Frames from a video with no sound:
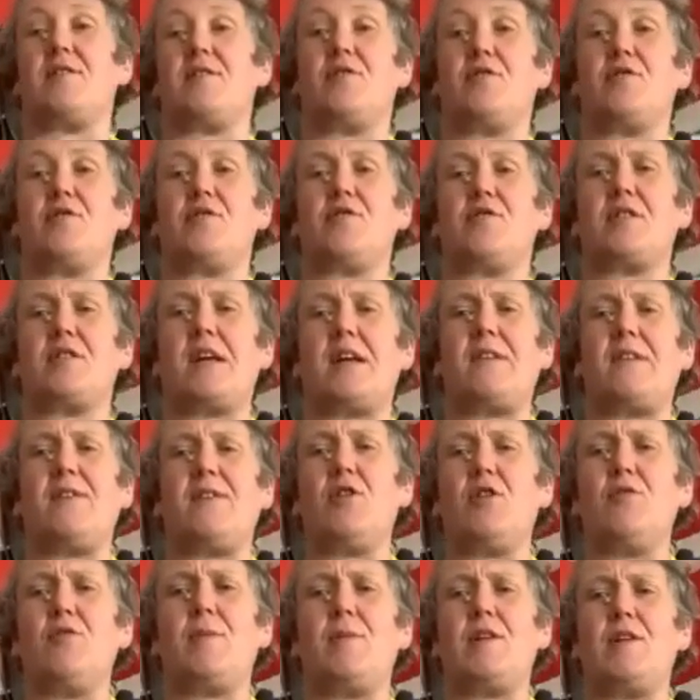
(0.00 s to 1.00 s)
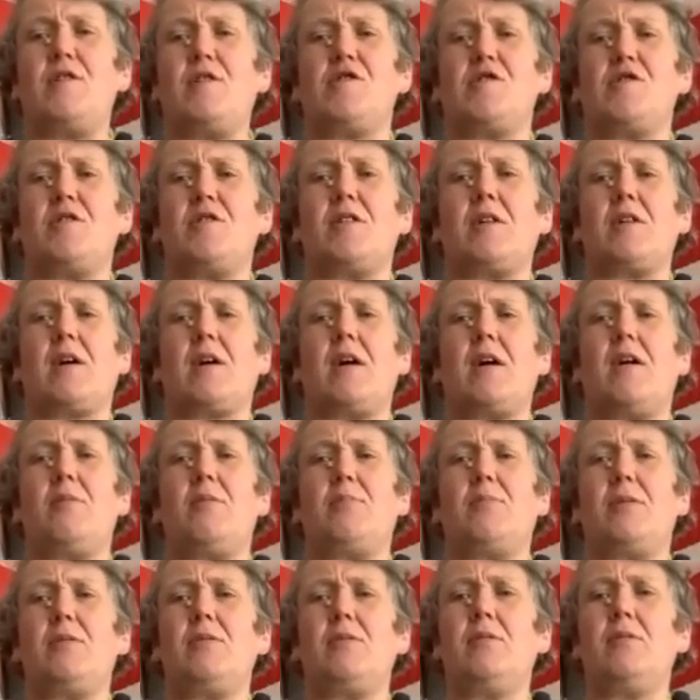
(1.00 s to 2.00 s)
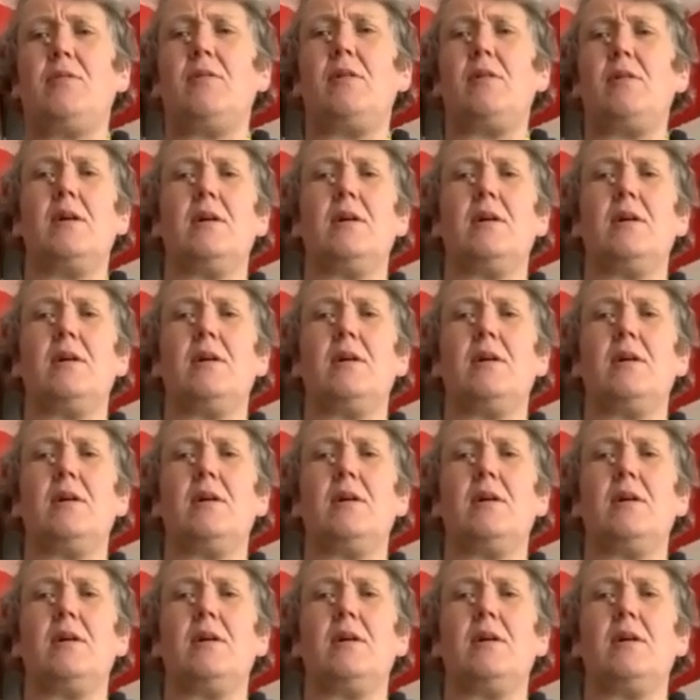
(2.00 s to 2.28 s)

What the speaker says: it. So Steffi, you mentioned a couple.